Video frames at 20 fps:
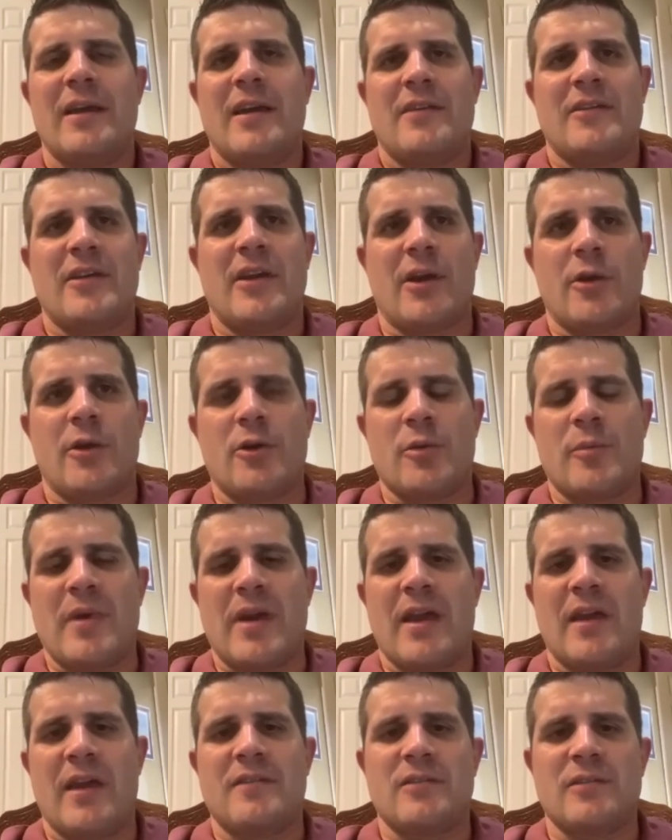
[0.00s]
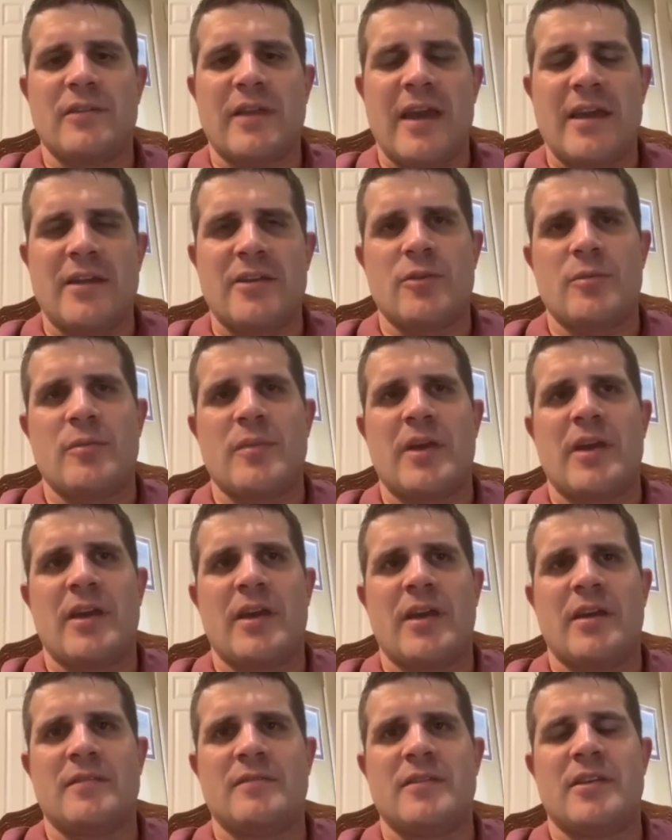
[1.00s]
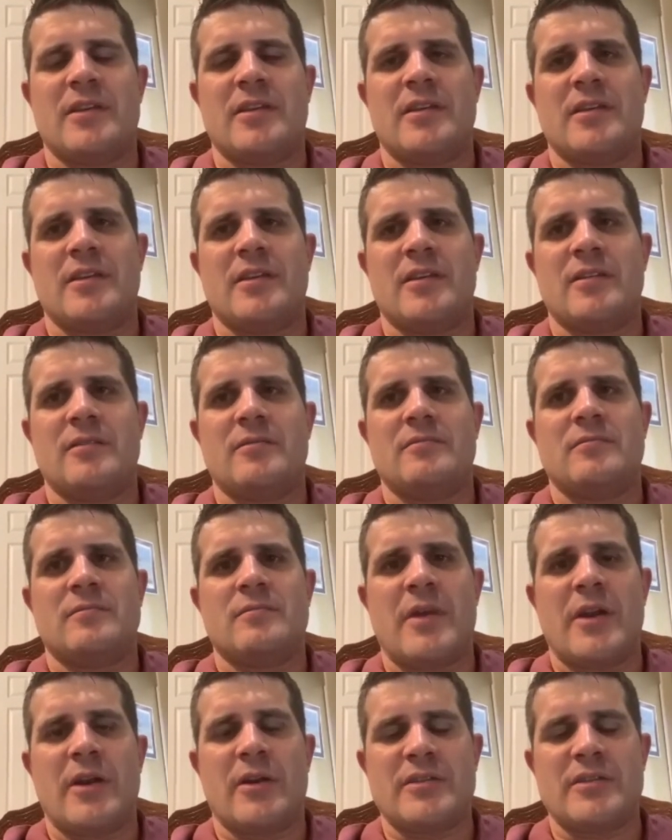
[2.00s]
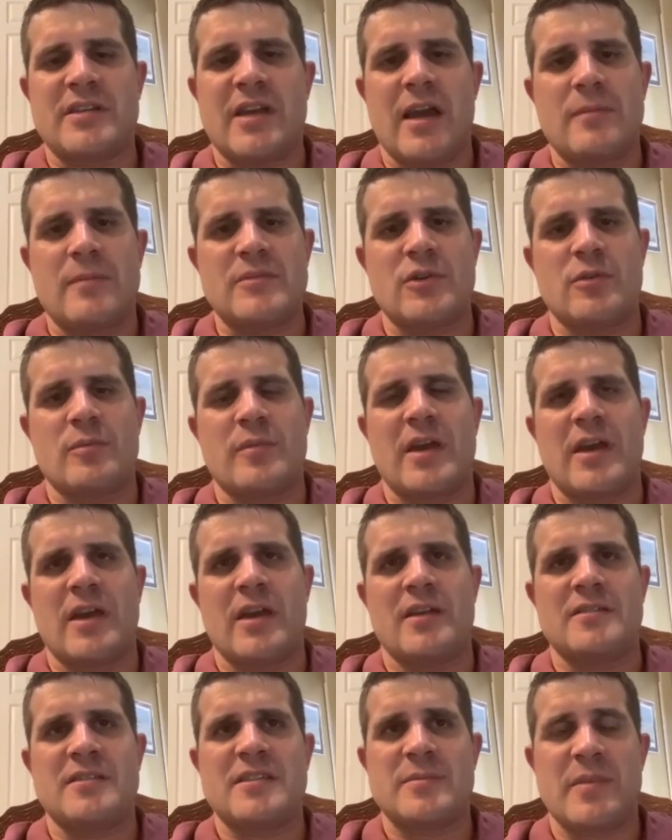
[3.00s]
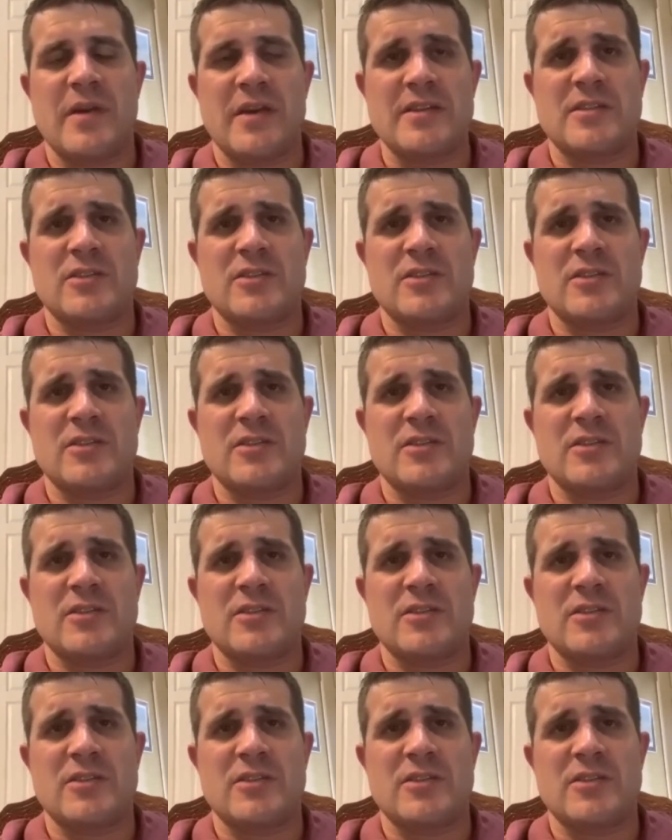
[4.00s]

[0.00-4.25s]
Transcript: the air domain, the land domain, the maritime domain, space